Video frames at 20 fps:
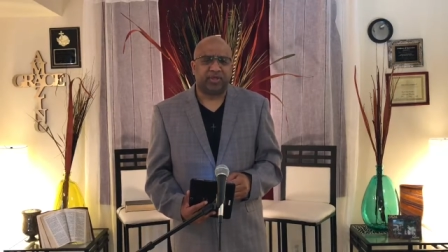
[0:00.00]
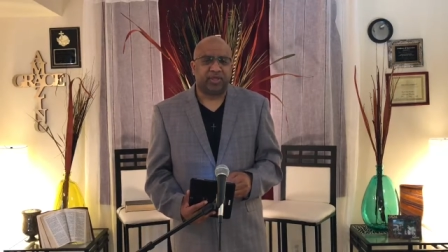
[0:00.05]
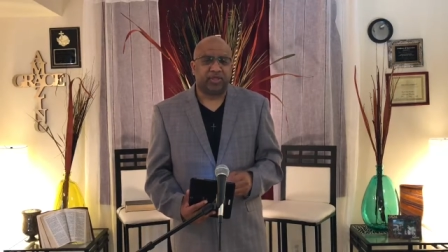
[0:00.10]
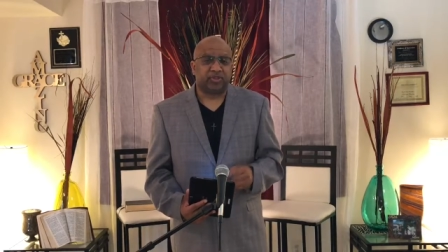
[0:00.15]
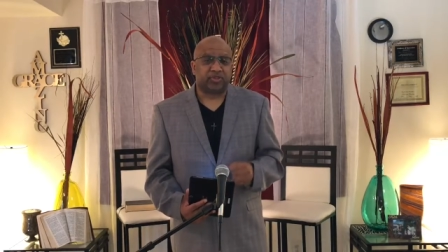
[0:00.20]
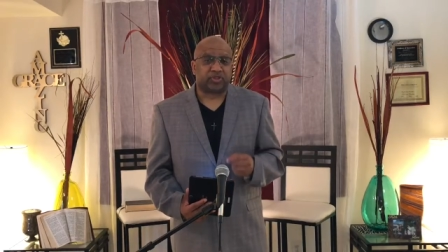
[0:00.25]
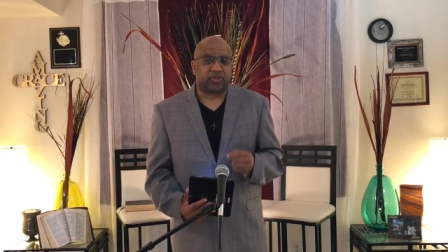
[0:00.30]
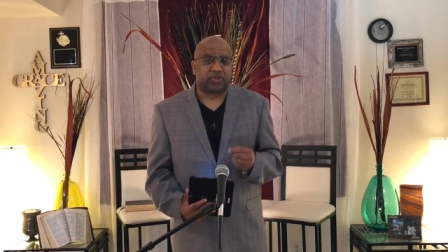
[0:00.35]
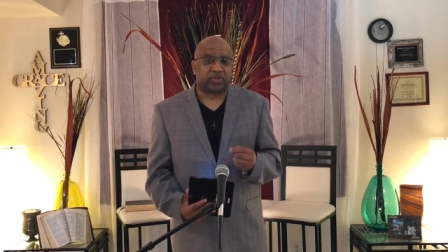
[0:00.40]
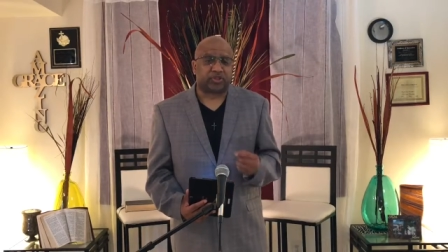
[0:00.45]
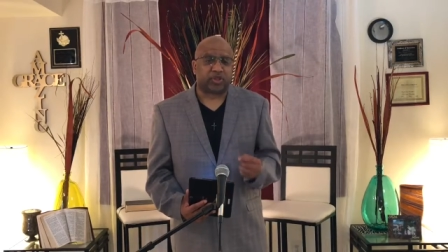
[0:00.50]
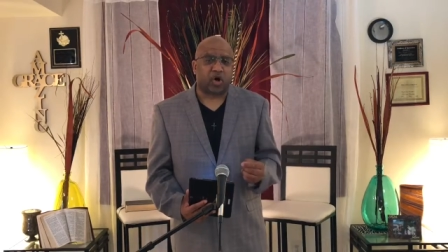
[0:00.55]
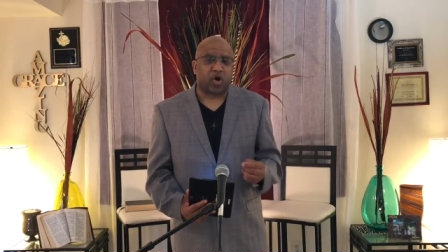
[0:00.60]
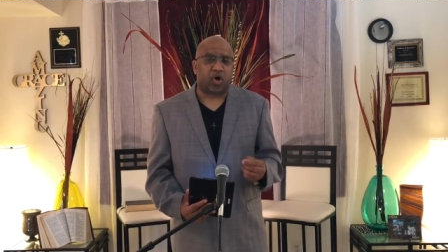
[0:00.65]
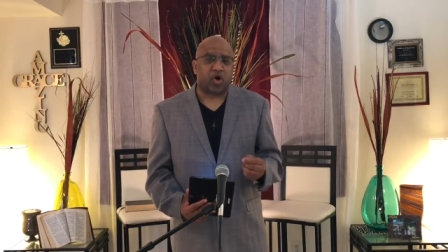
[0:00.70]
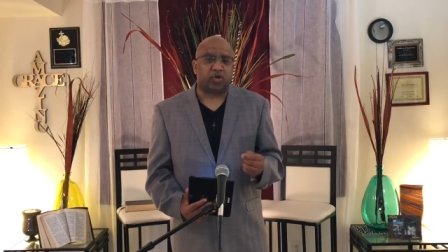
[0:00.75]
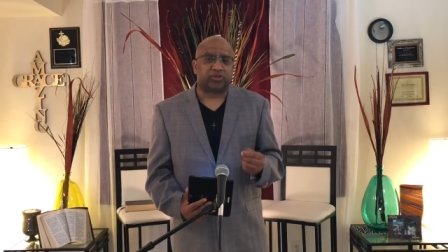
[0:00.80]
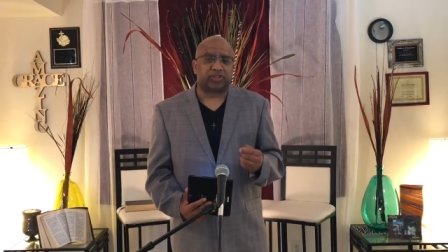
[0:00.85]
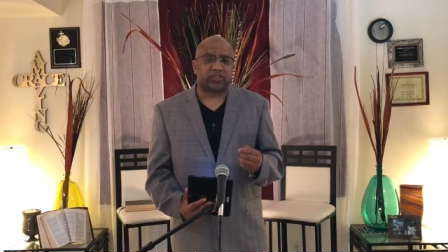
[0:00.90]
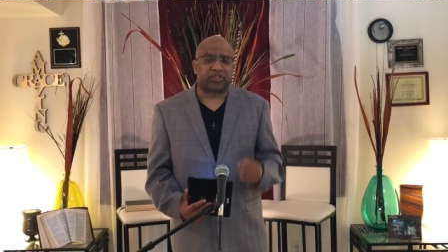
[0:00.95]

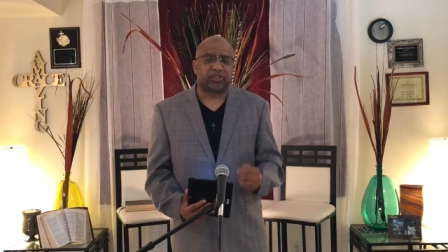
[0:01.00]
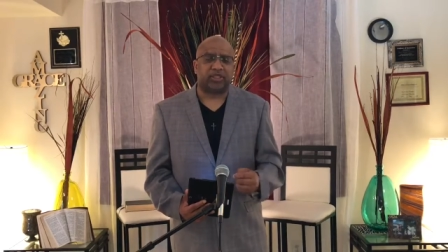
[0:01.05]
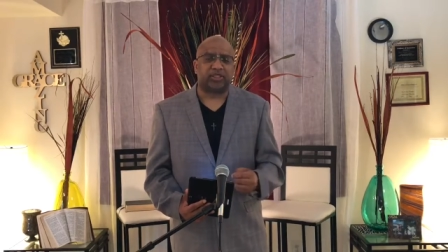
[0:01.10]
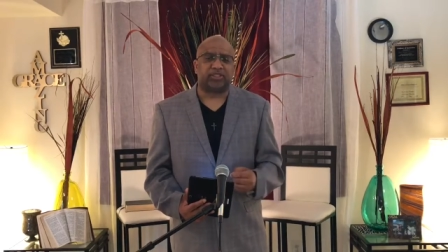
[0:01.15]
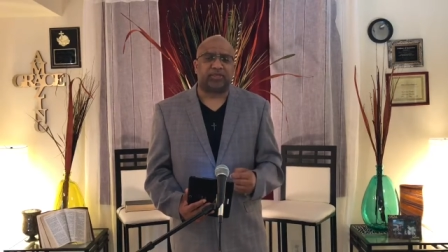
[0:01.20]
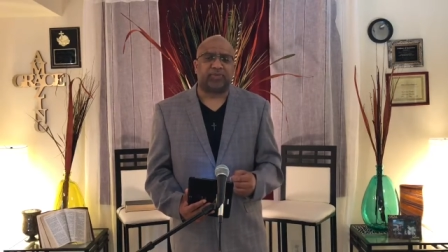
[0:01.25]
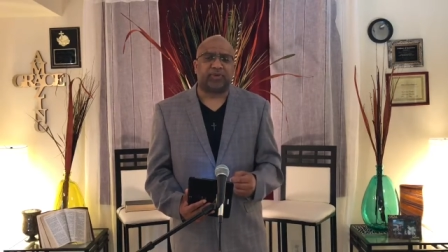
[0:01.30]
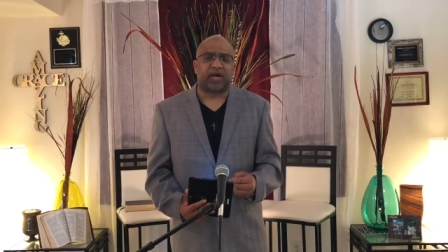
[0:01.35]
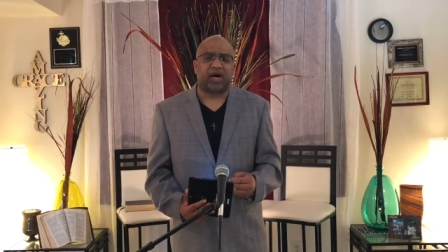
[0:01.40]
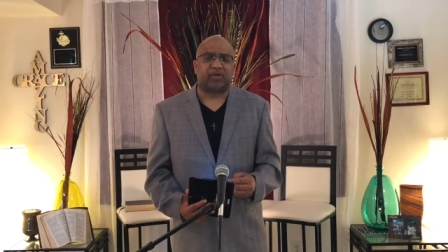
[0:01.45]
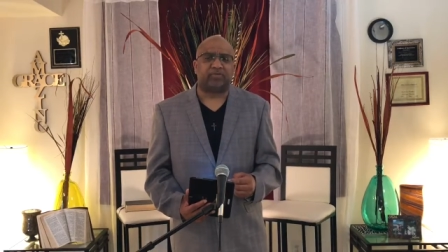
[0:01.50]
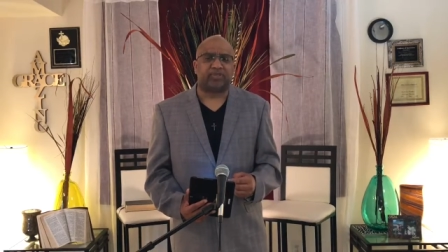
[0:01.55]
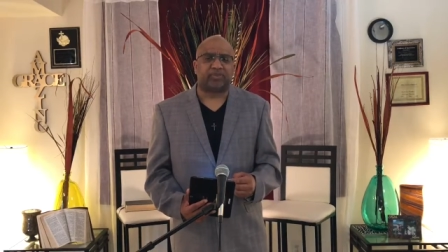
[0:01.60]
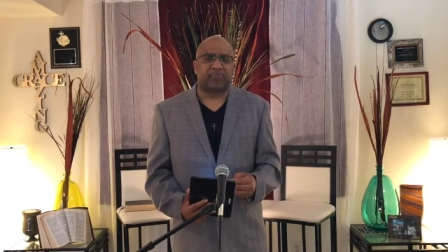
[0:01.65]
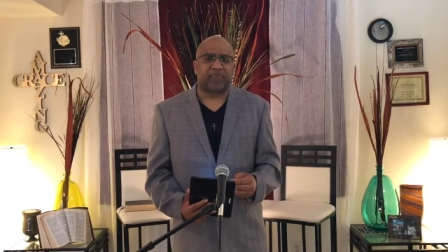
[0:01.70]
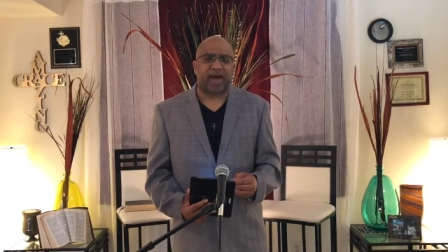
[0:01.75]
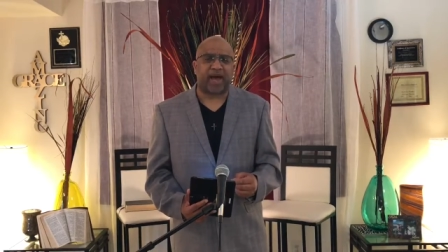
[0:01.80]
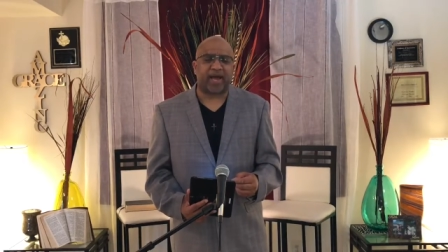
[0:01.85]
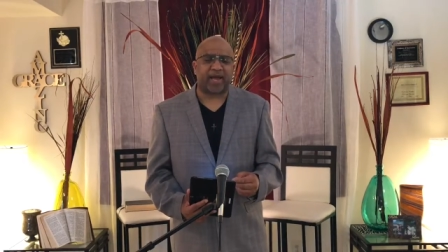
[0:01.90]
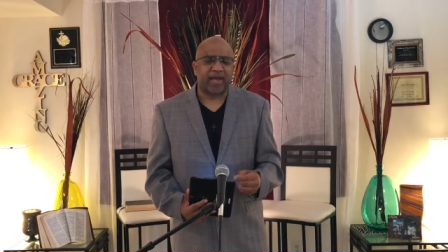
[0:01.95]
Saul sees him, comes
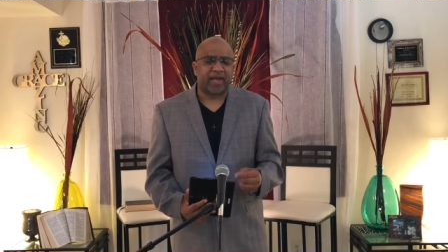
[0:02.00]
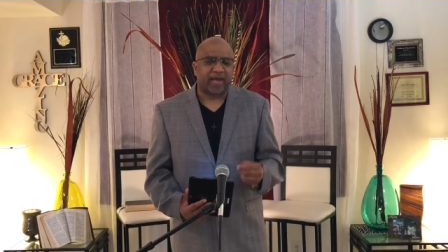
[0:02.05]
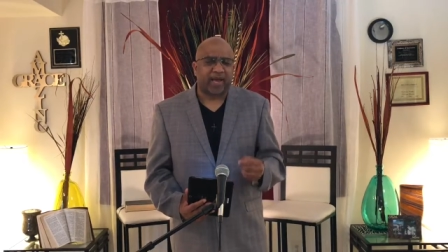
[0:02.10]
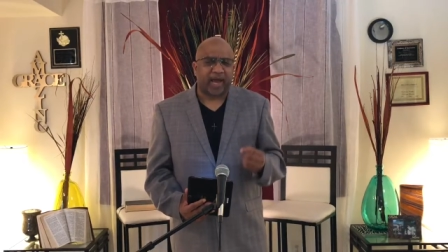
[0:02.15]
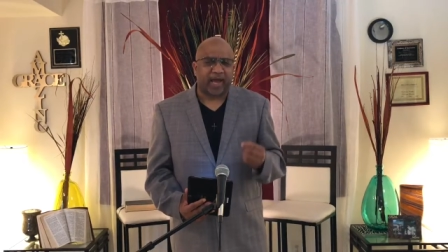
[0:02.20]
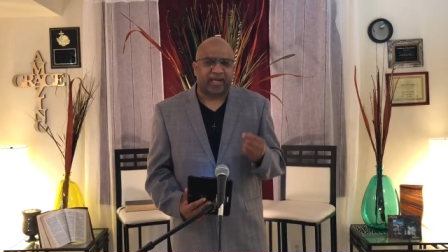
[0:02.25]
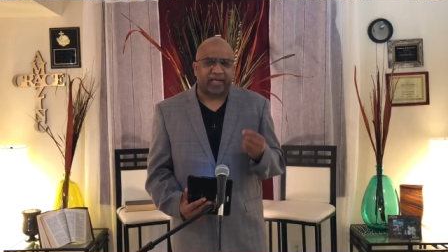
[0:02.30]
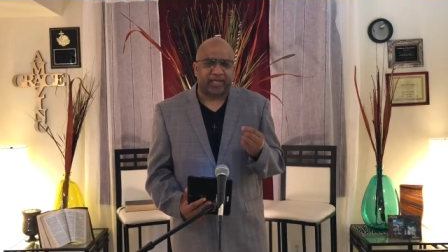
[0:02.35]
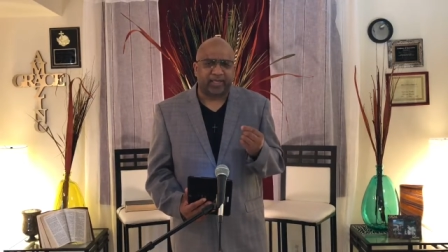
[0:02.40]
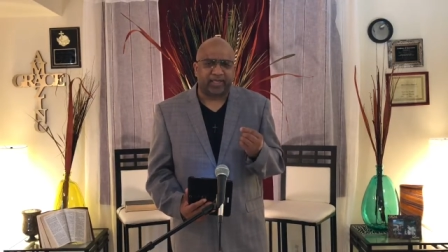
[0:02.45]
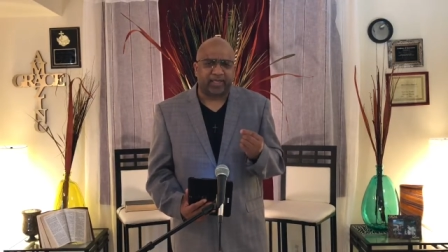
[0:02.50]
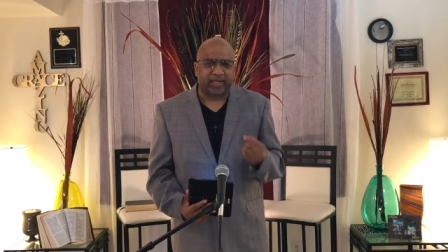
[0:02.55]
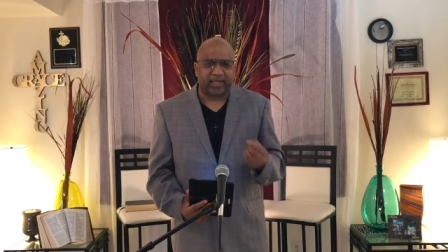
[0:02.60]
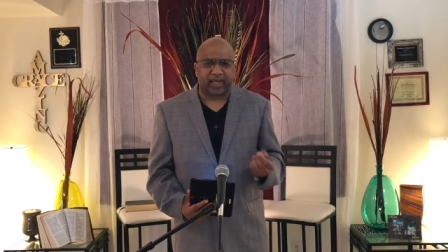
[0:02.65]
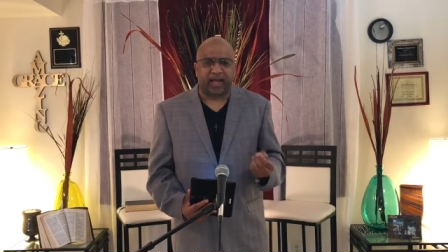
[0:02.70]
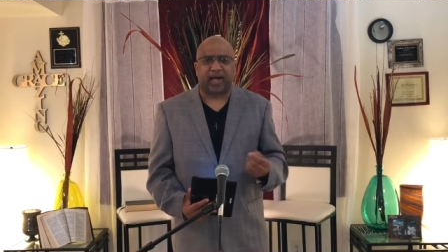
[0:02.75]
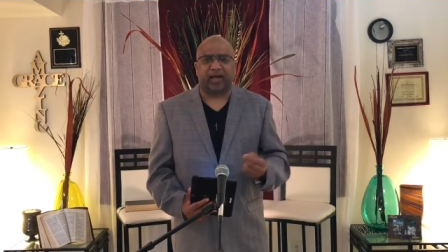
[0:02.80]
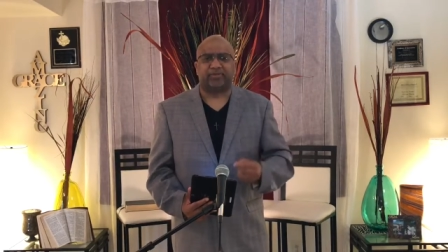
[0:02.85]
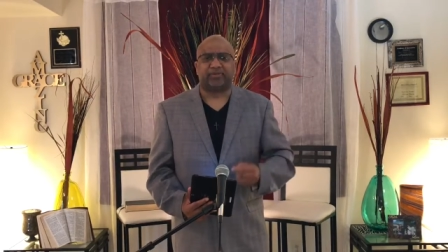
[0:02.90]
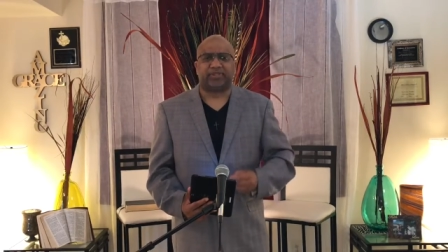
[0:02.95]
back, and he
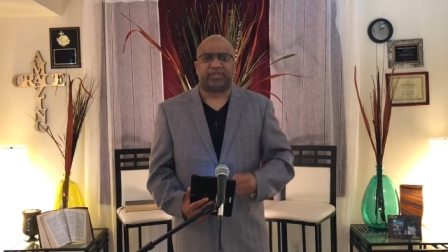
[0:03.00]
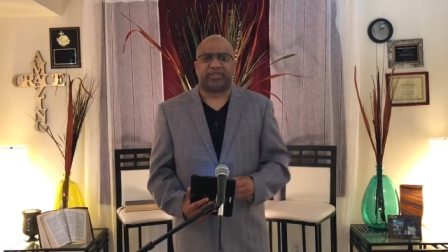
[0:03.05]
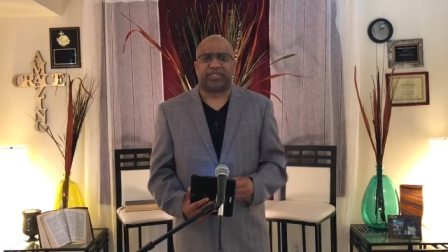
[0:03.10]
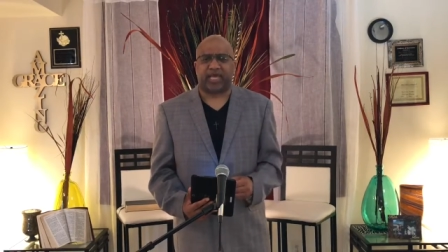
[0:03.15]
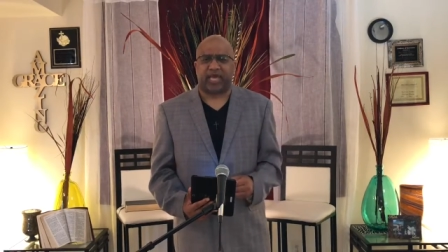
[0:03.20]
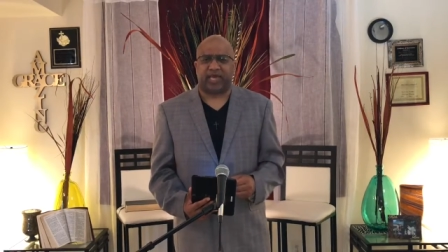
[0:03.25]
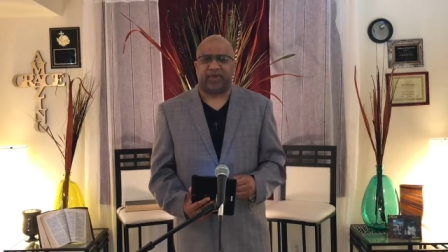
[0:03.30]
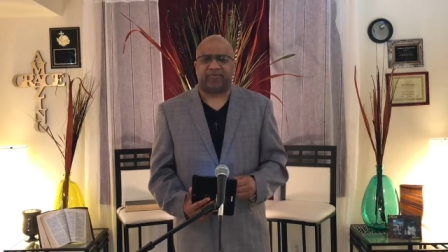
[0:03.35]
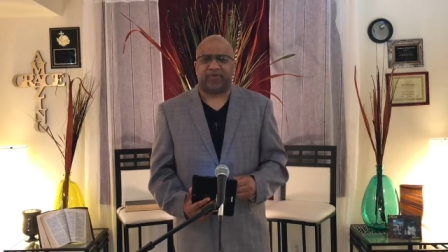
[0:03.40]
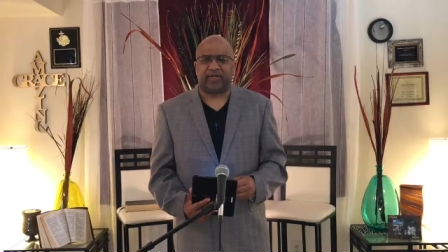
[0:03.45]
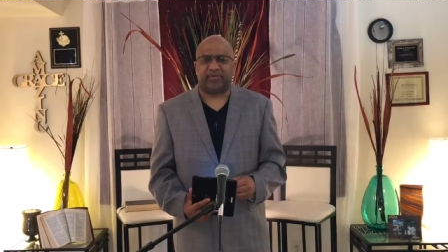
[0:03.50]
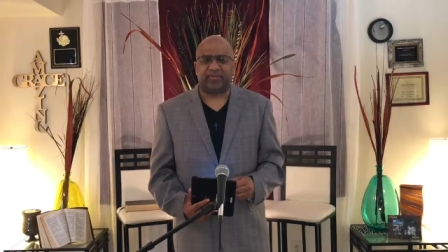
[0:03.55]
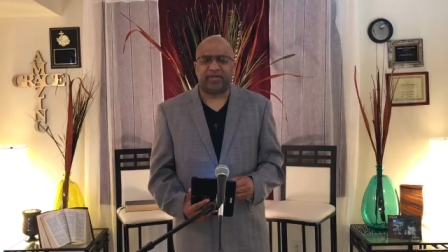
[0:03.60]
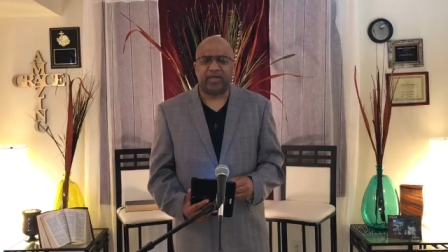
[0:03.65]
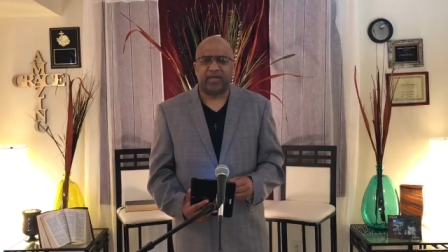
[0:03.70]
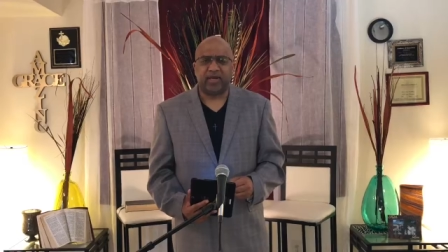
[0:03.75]
loves David.